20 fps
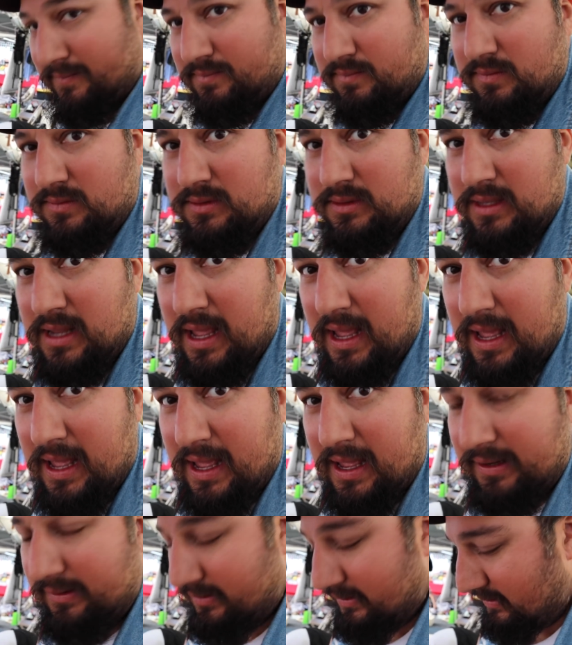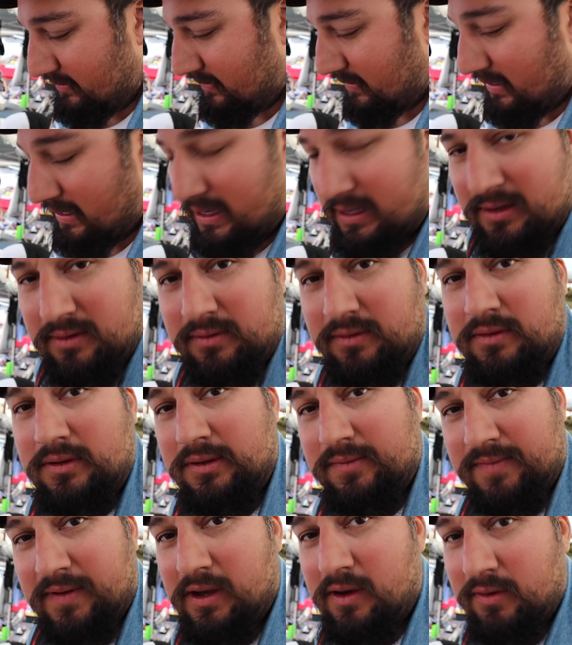Nice. I don't know
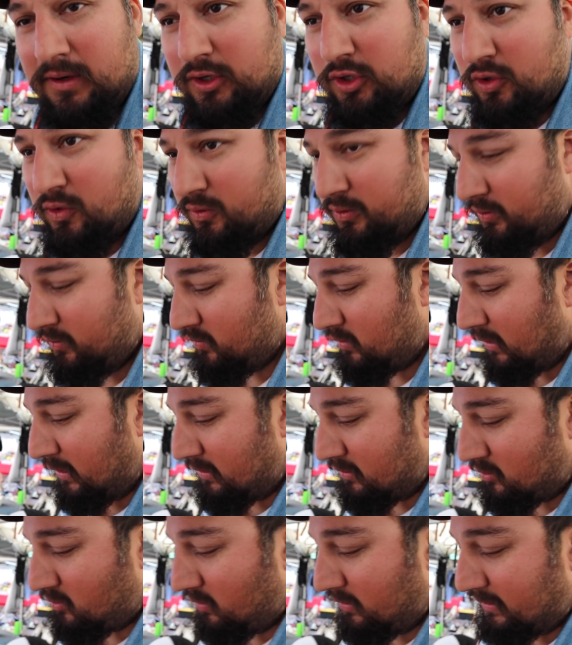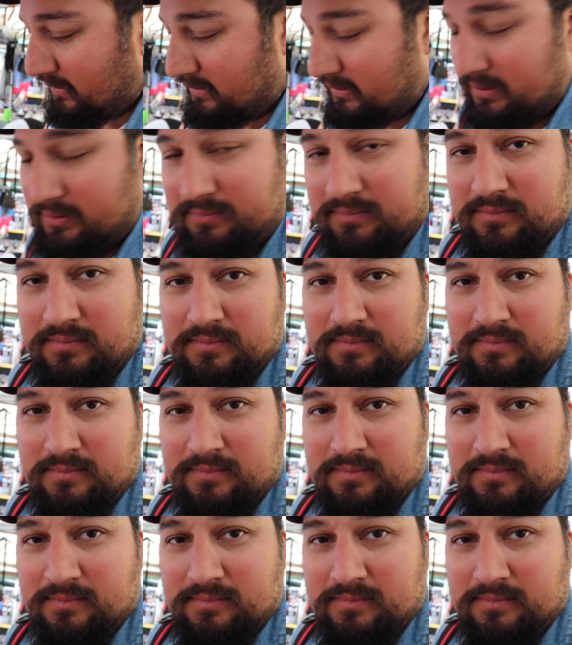if I ever told you that I'm collecting